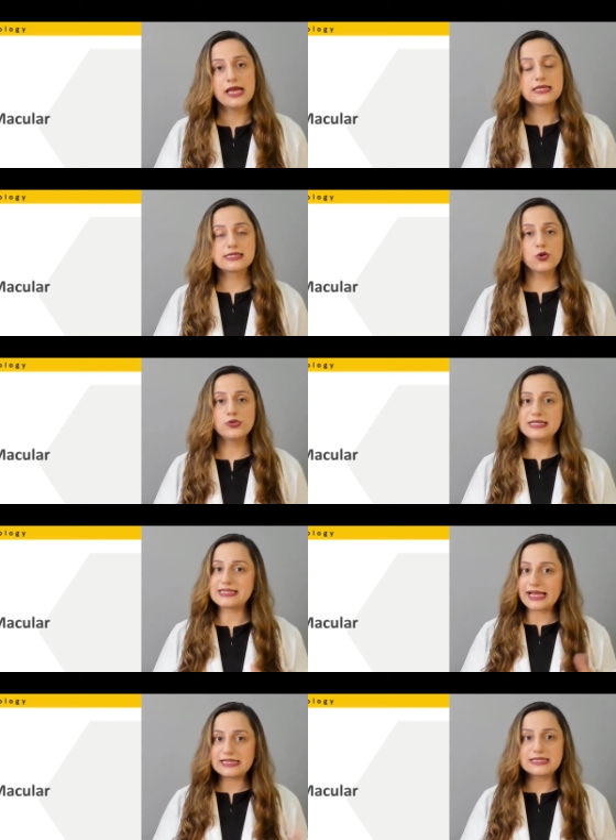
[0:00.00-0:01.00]
So the
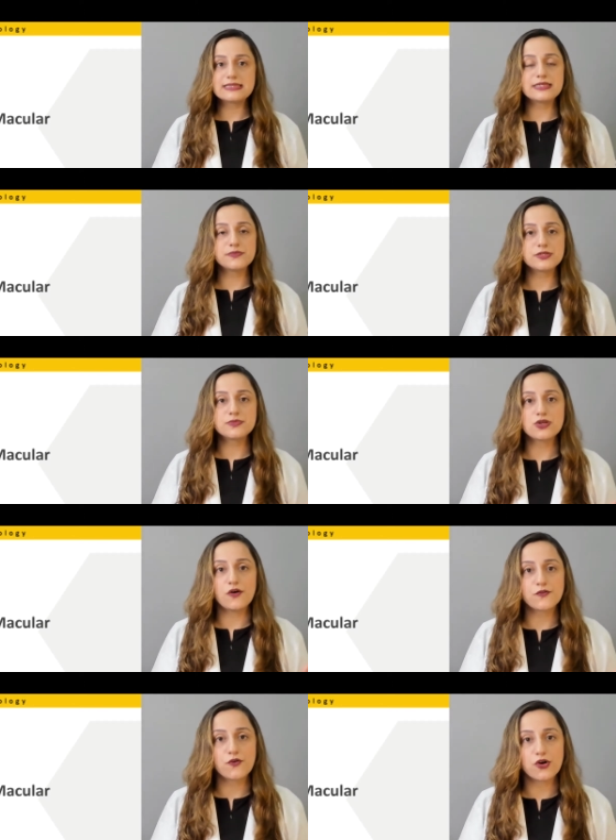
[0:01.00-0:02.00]
signs and symptoms,
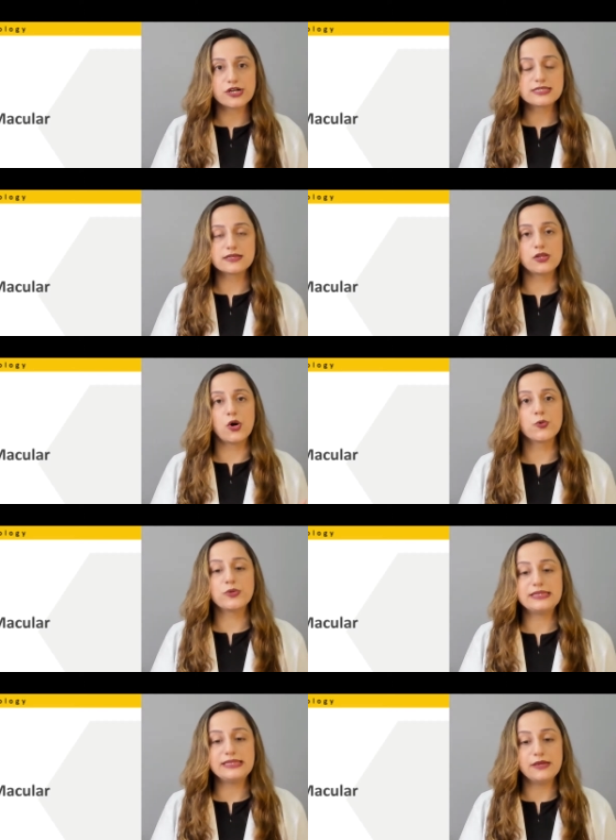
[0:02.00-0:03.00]
of course, along
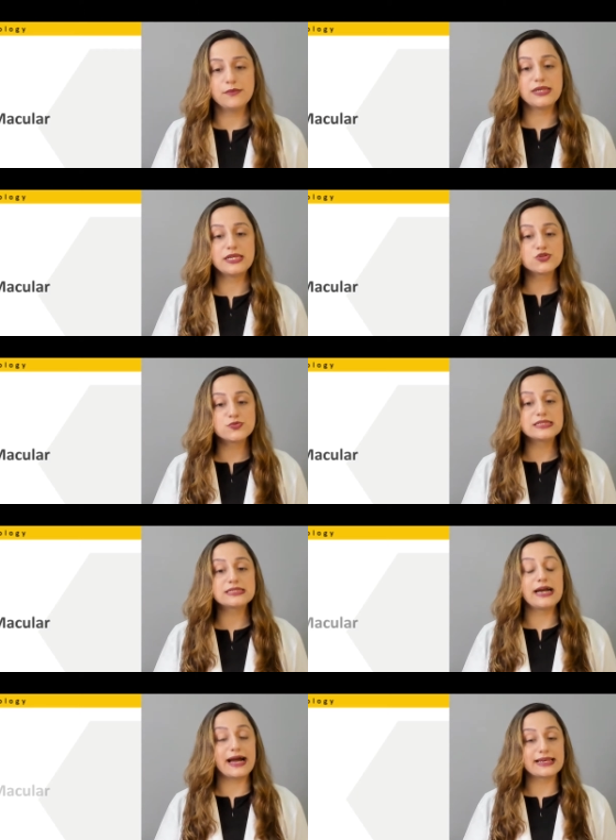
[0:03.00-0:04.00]
with the management
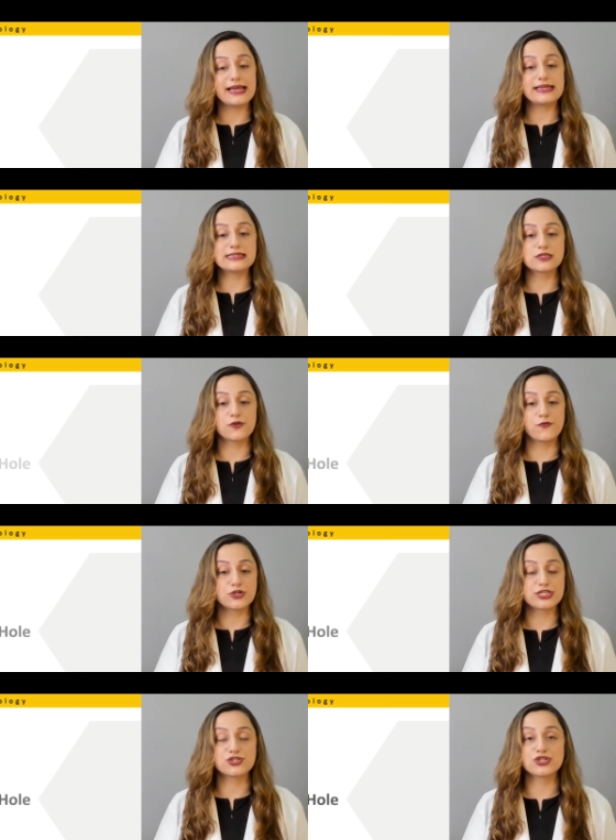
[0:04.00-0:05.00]
guidelines for
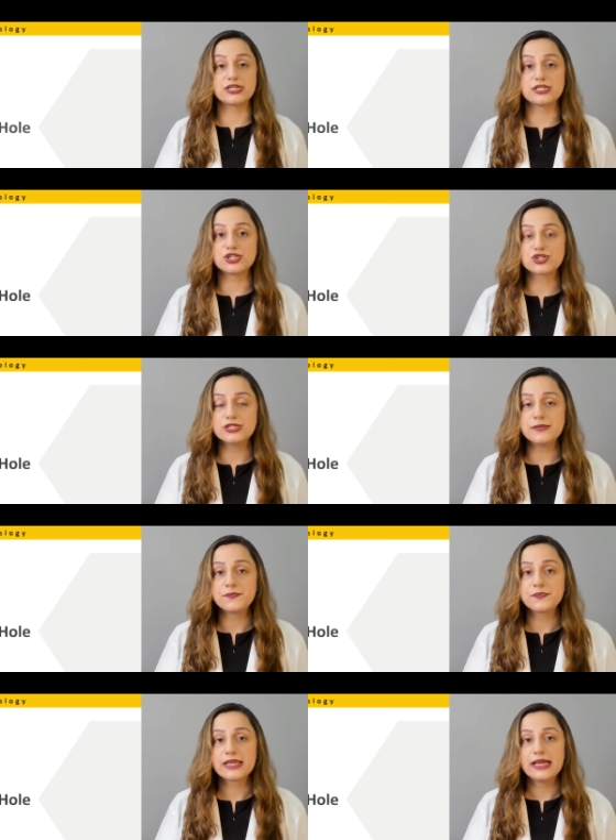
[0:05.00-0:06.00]
such a condition.